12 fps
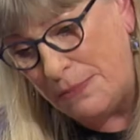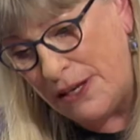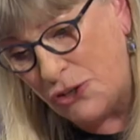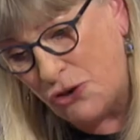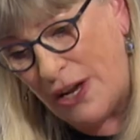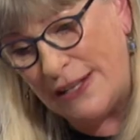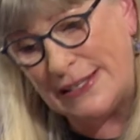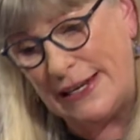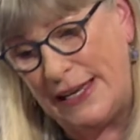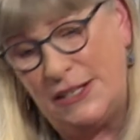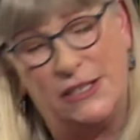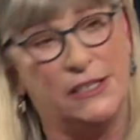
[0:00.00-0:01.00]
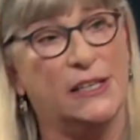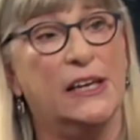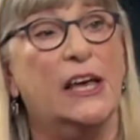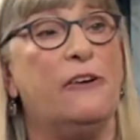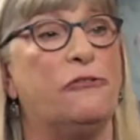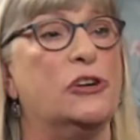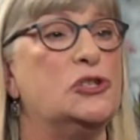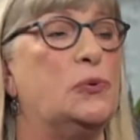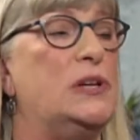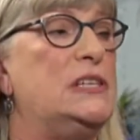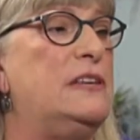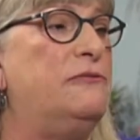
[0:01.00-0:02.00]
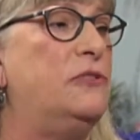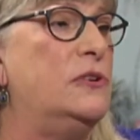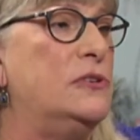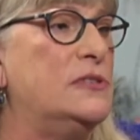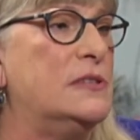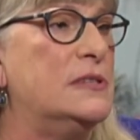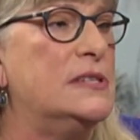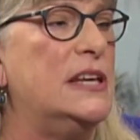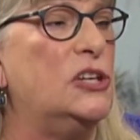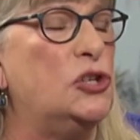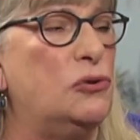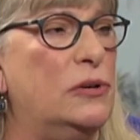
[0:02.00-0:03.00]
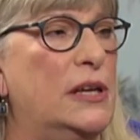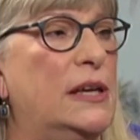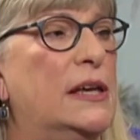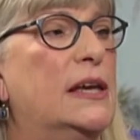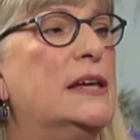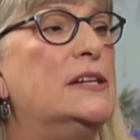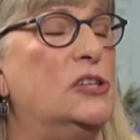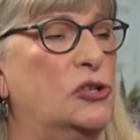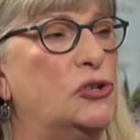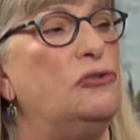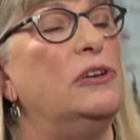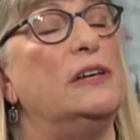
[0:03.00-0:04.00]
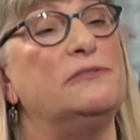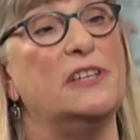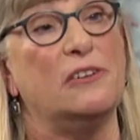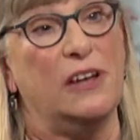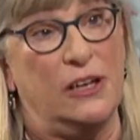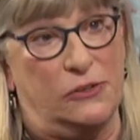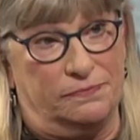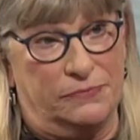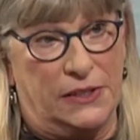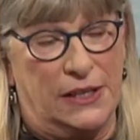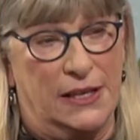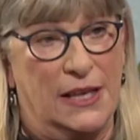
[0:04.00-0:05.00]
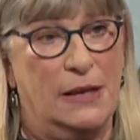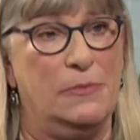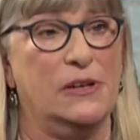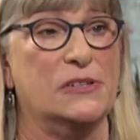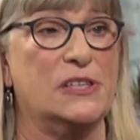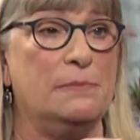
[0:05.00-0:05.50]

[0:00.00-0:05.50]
be translated for a 21st century dictionary of te reo. Because the